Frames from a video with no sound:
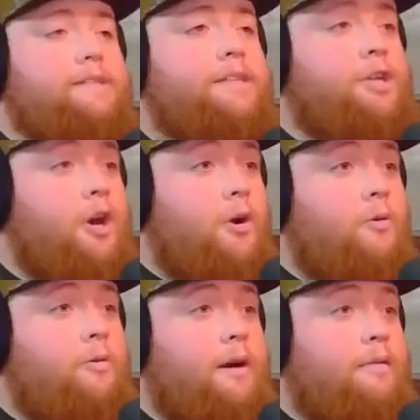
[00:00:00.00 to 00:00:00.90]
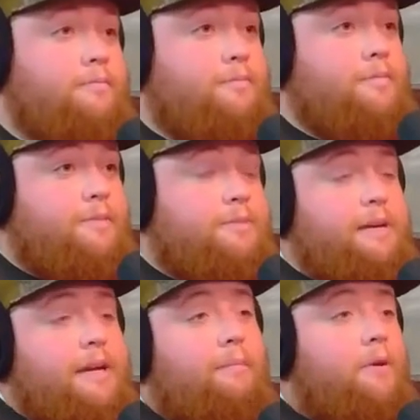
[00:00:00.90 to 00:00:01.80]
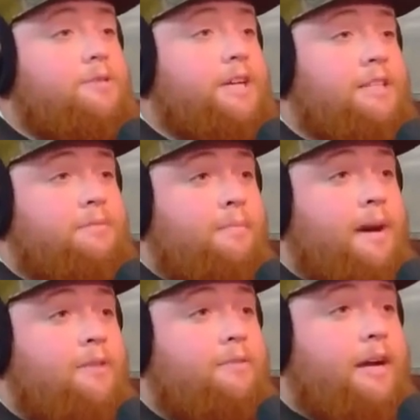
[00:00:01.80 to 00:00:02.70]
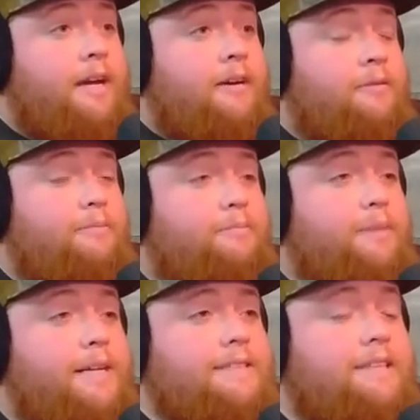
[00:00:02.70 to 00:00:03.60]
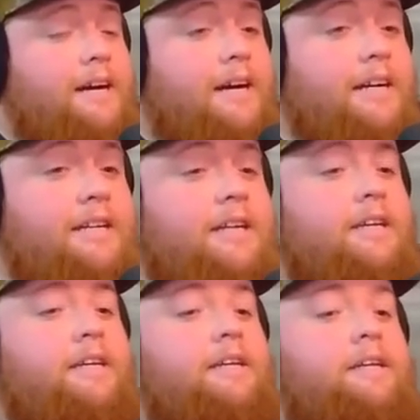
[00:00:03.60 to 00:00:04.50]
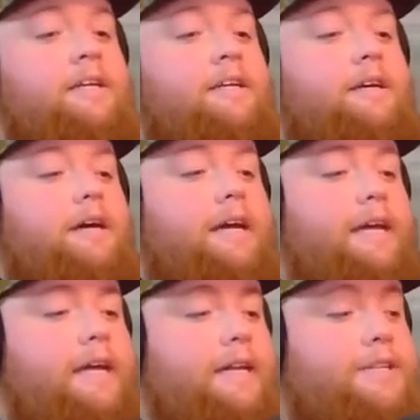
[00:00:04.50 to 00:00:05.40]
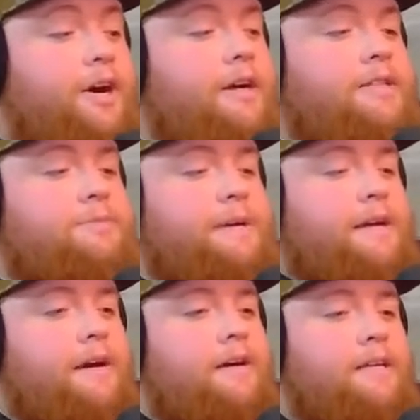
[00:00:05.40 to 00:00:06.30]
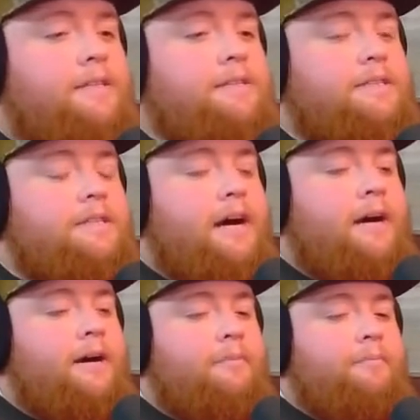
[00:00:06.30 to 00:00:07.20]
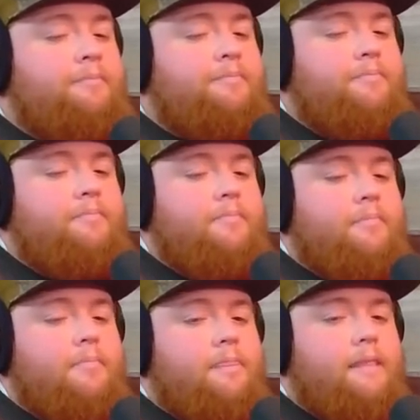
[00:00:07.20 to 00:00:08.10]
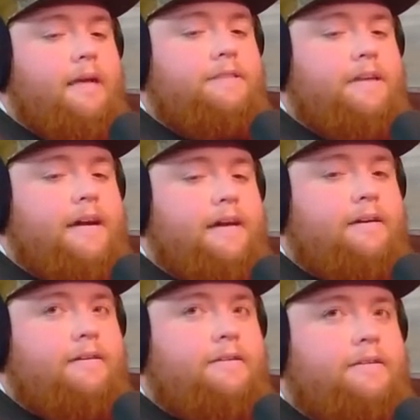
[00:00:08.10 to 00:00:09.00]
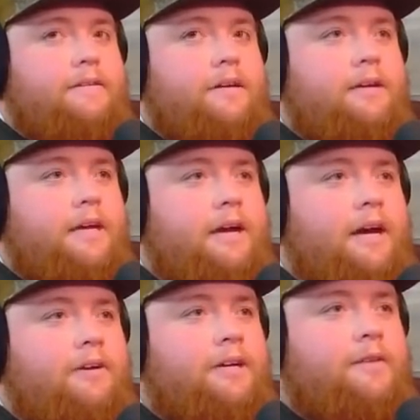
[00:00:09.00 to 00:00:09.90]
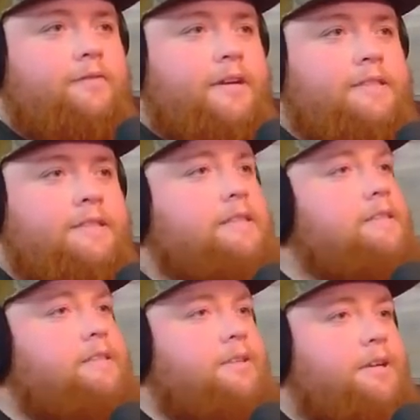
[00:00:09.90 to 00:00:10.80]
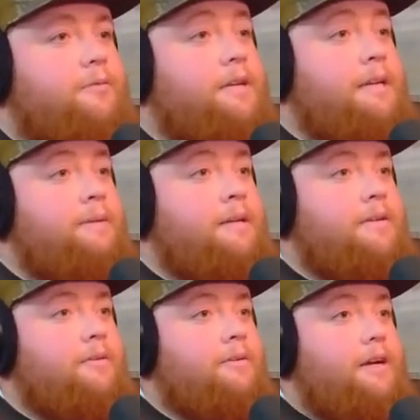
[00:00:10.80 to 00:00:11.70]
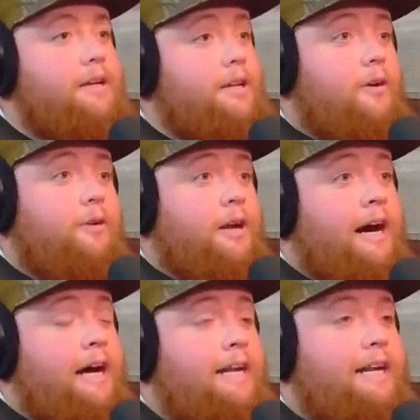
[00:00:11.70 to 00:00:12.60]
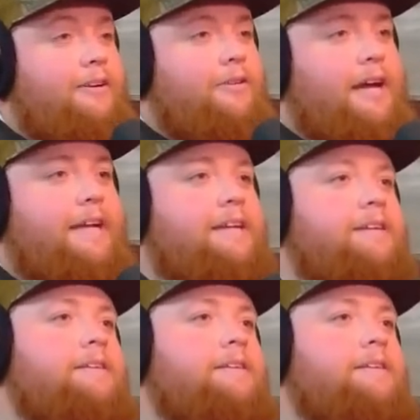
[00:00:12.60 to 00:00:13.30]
and no. I'm going to speak out both sides of my mouth right now, but it does, because it's like, okay, God, are you going to fix this? Are you going to redeem it, or not? And you're like,